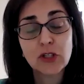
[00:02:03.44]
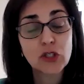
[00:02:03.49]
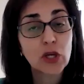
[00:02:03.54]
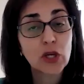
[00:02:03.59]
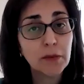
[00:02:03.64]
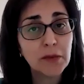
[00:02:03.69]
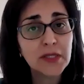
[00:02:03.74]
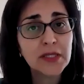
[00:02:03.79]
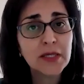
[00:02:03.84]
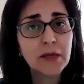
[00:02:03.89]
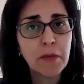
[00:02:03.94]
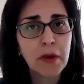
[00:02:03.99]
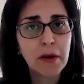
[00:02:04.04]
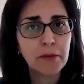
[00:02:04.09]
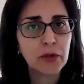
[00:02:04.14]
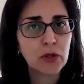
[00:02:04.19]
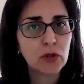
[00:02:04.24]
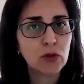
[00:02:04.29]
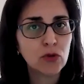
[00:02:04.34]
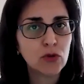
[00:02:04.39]
Committee
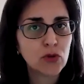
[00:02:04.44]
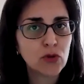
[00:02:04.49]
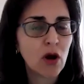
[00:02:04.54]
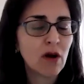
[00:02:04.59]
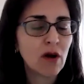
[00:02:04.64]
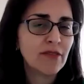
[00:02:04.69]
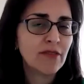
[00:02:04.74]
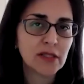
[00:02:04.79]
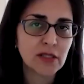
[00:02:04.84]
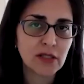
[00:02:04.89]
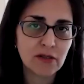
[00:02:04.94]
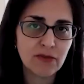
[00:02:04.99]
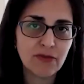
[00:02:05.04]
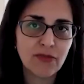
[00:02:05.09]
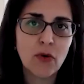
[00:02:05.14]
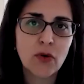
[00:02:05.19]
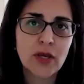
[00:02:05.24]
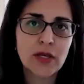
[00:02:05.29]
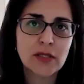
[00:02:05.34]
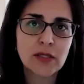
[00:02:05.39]
member, whose obviously
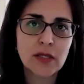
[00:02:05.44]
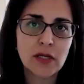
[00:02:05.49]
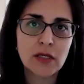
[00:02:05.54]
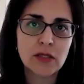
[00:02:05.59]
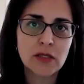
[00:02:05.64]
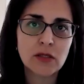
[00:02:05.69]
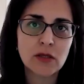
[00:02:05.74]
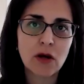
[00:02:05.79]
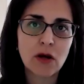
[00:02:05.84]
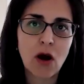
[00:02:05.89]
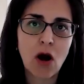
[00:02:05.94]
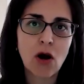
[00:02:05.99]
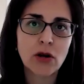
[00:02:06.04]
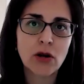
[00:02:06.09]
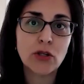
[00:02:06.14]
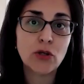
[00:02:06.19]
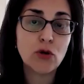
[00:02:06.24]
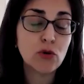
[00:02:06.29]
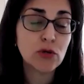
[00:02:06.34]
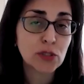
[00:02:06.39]
focus is
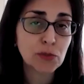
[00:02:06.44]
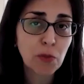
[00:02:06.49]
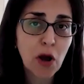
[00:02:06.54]
on U.S.